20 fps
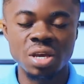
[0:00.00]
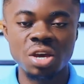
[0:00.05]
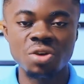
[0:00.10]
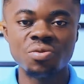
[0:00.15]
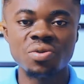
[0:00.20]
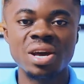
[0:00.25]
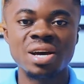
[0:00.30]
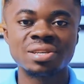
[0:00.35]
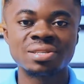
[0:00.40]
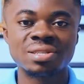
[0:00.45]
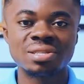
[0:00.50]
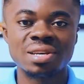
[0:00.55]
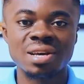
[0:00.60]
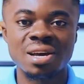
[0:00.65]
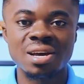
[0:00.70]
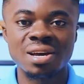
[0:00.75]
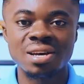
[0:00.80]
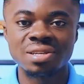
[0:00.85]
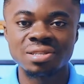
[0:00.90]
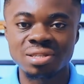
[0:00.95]
If we ask
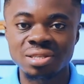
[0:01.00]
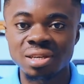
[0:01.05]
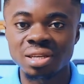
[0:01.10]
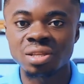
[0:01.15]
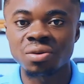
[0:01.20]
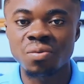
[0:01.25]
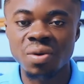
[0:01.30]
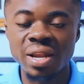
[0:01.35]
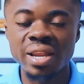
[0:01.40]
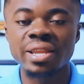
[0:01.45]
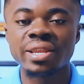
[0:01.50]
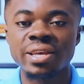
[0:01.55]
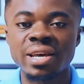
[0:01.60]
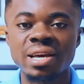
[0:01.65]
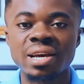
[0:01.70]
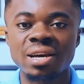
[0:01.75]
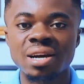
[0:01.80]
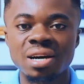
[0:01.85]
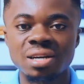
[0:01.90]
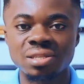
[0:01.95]
here Shatta Wale
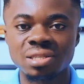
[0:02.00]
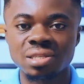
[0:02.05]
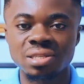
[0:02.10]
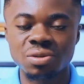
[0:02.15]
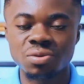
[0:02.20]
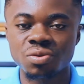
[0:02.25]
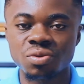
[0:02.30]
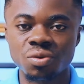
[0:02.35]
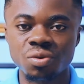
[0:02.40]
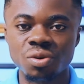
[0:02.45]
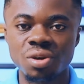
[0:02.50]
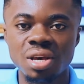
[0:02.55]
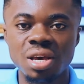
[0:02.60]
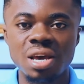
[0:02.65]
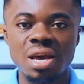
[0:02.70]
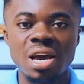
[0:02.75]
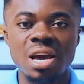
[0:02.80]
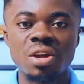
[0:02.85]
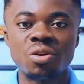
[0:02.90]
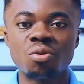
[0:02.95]
the air council,
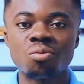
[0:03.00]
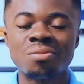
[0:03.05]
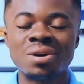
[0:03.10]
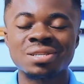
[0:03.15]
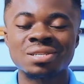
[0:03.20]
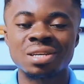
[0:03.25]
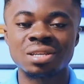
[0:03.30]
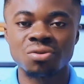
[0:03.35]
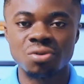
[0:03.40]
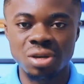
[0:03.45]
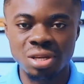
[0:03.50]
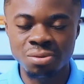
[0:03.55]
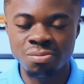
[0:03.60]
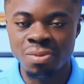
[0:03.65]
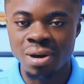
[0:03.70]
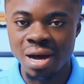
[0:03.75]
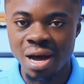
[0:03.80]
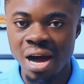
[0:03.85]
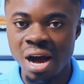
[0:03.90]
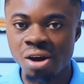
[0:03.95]
and no much Shatta Wale
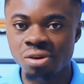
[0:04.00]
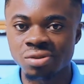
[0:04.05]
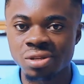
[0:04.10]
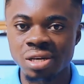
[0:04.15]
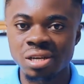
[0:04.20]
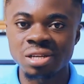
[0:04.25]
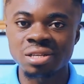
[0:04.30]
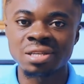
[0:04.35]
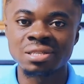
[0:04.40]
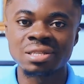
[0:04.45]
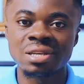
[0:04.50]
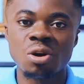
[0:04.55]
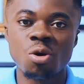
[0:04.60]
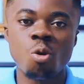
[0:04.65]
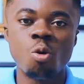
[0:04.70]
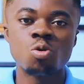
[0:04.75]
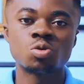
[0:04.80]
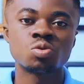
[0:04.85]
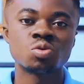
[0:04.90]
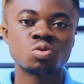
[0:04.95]
by out, and as I say,
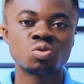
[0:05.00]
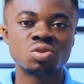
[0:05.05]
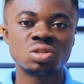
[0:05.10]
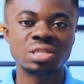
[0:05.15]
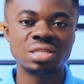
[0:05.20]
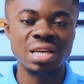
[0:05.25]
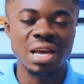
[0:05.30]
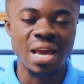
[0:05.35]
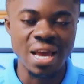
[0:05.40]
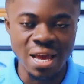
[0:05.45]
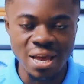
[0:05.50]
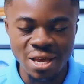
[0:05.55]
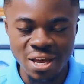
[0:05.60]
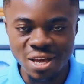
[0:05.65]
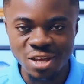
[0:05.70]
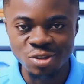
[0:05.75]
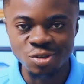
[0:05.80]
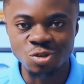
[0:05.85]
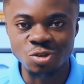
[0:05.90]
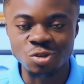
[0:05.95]
also to say
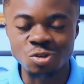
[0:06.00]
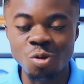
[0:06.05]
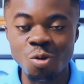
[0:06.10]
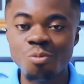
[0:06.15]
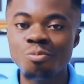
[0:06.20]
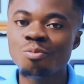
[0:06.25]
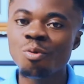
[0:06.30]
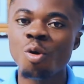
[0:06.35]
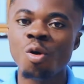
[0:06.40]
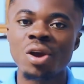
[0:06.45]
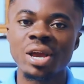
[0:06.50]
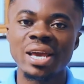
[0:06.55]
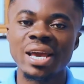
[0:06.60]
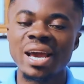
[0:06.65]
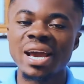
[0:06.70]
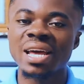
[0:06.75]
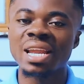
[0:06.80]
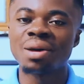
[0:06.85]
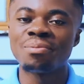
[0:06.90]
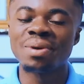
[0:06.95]

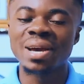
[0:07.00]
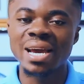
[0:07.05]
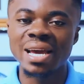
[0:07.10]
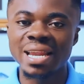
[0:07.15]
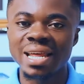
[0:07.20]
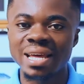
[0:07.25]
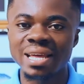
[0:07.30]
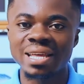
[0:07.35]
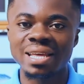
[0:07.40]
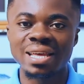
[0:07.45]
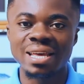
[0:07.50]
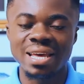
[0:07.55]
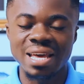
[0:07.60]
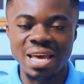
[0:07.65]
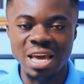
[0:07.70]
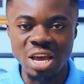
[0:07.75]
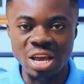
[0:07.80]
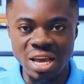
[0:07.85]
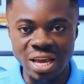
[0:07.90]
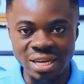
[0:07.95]
Stonebwoy and a bad day,
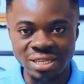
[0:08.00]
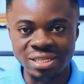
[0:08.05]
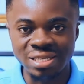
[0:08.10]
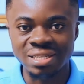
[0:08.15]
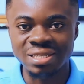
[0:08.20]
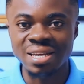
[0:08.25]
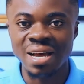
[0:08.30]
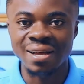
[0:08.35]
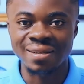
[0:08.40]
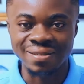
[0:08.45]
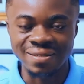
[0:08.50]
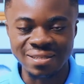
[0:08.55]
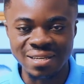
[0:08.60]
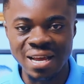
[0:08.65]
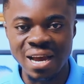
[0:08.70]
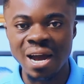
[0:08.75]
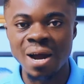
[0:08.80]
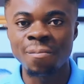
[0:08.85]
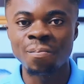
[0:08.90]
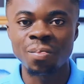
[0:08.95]
a
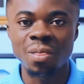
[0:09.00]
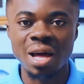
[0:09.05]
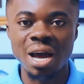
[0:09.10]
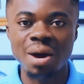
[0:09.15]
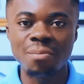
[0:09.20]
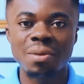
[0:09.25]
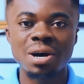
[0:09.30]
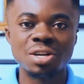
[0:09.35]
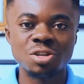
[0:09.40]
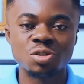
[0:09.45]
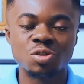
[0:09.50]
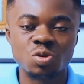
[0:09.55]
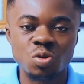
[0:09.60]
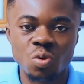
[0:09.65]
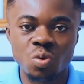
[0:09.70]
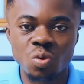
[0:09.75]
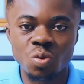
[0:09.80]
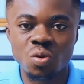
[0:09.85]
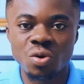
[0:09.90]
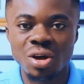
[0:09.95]
shasia, a man
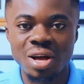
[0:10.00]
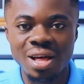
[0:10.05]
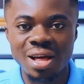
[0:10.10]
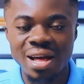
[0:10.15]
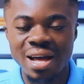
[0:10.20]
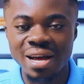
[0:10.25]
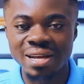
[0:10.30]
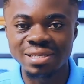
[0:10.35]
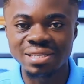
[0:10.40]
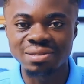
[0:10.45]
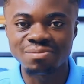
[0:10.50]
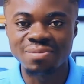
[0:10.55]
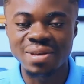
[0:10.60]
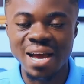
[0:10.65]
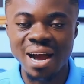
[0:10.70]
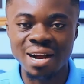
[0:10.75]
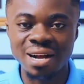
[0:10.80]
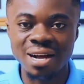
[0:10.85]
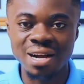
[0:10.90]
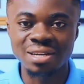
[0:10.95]
show no, a
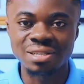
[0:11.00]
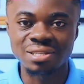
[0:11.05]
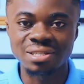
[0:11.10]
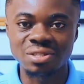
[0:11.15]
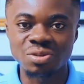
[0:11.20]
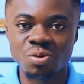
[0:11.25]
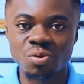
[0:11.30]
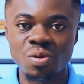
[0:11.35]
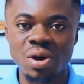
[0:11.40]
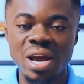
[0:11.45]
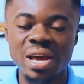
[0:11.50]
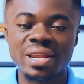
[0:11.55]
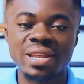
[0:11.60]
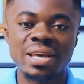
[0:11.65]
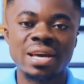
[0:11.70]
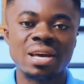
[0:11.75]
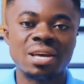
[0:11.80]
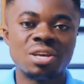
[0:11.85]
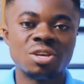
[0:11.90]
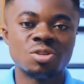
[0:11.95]
team a council,
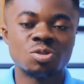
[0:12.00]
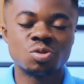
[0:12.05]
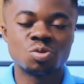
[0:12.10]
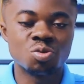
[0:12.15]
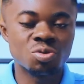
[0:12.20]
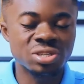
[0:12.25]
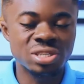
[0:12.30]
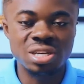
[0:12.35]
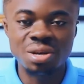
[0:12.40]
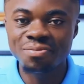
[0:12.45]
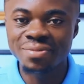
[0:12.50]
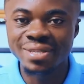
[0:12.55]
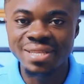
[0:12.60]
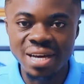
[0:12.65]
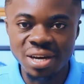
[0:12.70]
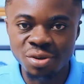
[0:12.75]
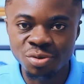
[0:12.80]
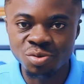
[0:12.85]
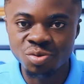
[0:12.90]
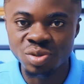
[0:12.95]
any social
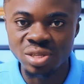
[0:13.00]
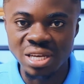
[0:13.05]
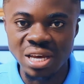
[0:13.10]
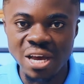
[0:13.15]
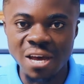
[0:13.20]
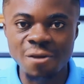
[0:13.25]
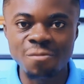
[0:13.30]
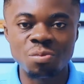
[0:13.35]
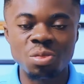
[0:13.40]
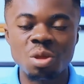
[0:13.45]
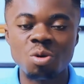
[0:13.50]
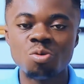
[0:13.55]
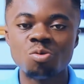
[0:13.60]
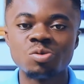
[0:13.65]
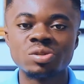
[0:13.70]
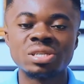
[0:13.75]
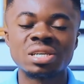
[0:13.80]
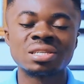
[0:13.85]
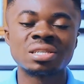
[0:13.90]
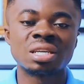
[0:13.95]
media, and so dear.
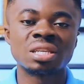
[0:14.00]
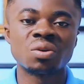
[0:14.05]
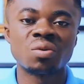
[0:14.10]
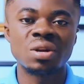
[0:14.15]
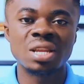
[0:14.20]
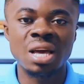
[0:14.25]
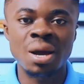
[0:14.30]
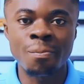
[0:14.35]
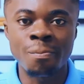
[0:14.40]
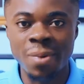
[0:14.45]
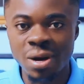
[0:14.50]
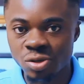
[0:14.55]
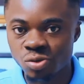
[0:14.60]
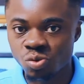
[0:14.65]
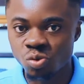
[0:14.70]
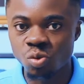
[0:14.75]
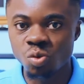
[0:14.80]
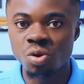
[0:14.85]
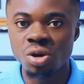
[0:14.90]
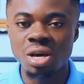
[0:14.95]
You say Shatta Wale a
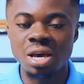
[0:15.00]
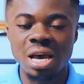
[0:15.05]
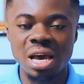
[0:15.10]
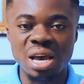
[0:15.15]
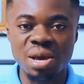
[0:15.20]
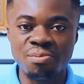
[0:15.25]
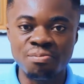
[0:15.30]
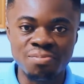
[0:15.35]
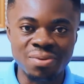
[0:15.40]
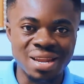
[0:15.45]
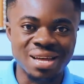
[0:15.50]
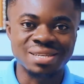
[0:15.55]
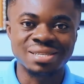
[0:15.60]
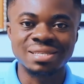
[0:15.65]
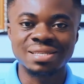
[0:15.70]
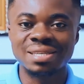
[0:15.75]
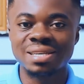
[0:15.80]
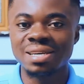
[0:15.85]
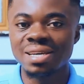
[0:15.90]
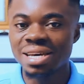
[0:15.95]
basso a
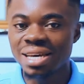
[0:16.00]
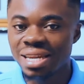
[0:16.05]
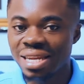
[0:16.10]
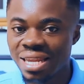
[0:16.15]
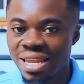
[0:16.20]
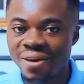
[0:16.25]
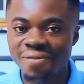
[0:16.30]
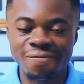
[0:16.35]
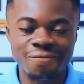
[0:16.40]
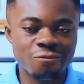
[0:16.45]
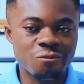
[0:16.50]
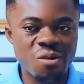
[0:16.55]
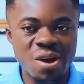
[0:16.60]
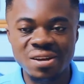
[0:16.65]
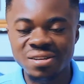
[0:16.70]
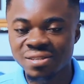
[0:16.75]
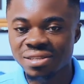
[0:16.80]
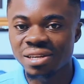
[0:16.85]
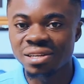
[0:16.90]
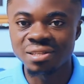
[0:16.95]
blasted left
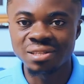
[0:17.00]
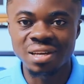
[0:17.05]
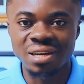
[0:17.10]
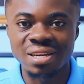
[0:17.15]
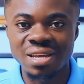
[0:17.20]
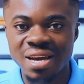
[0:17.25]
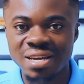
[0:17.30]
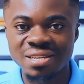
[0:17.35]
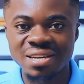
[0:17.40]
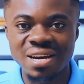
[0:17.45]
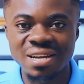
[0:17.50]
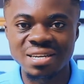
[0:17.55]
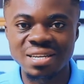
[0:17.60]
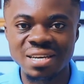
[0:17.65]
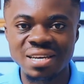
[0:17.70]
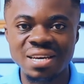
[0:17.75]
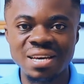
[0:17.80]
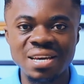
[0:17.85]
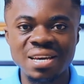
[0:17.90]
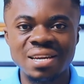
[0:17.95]
right center near the
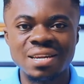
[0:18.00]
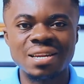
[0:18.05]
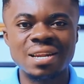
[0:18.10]
day.